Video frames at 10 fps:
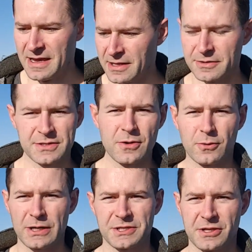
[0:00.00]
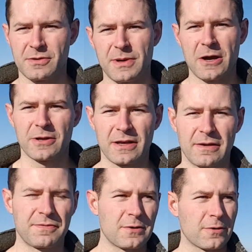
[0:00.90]
there's no question about it.
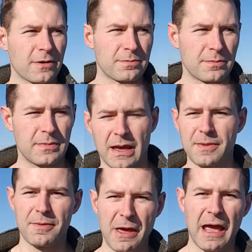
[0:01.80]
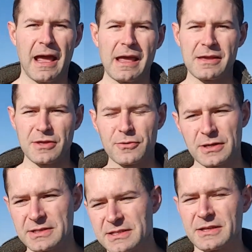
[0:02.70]
If you're in MMA, you
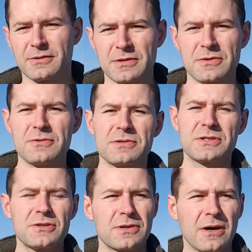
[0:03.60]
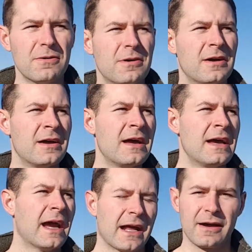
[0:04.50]
could still use judo.
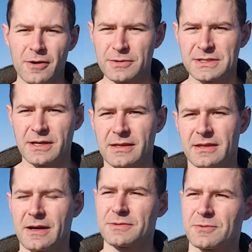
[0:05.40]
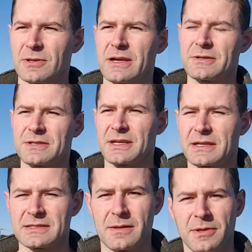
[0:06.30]
And I always thought that that was really interesting.
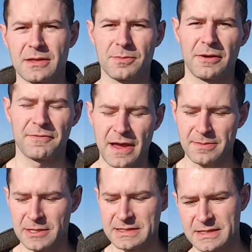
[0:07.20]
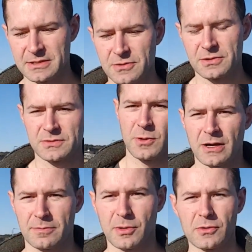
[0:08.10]
It's something that my family's into as
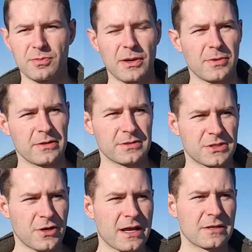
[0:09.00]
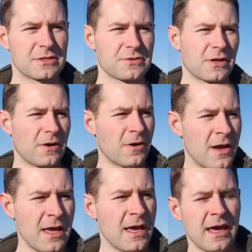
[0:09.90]
well. Both my brothers train in judo.
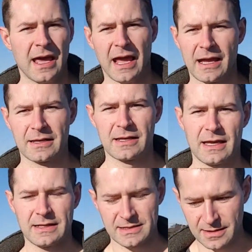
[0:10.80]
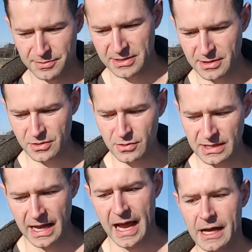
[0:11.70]
And it's something that you
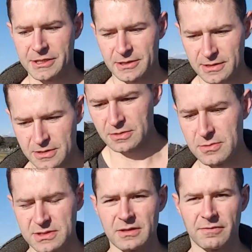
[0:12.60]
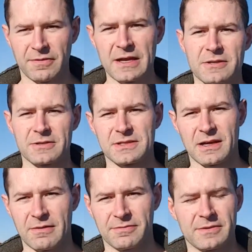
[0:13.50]
can actually use to defend
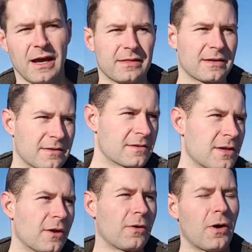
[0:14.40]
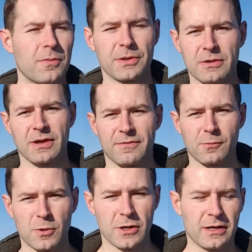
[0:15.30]
yourself. Not that, hoping you never
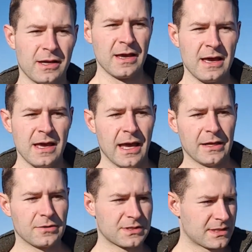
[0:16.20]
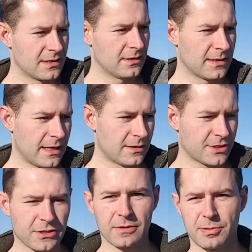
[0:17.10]
would. And it
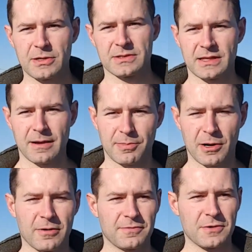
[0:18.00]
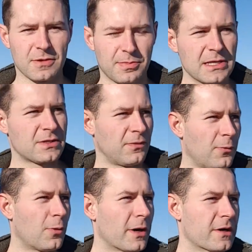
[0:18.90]
should appeal to that part of you, the
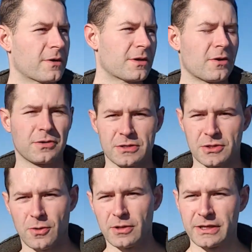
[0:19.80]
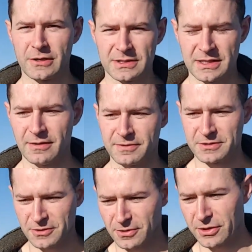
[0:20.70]
peaceful warrior, controlling yourself,
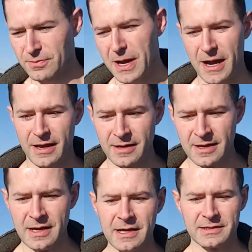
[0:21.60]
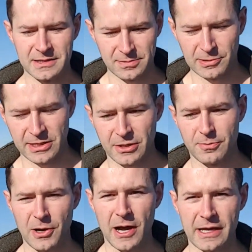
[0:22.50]
controlling your mind, disciplining your
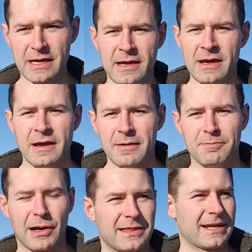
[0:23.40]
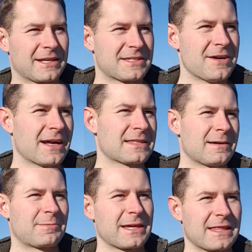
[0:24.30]
body, but that it's not
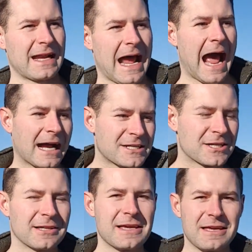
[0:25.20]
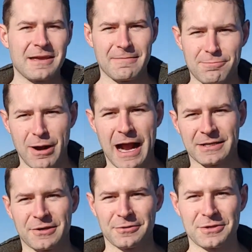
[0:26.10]
something that actually in
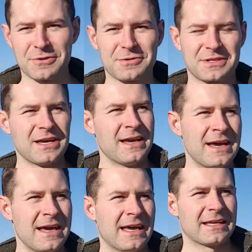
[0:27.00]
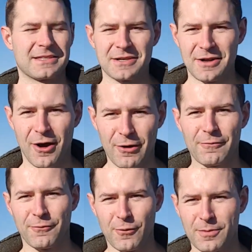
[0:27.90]
practical use is an art
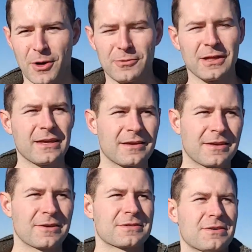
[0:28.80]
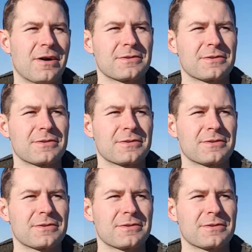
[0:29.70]
form only, So I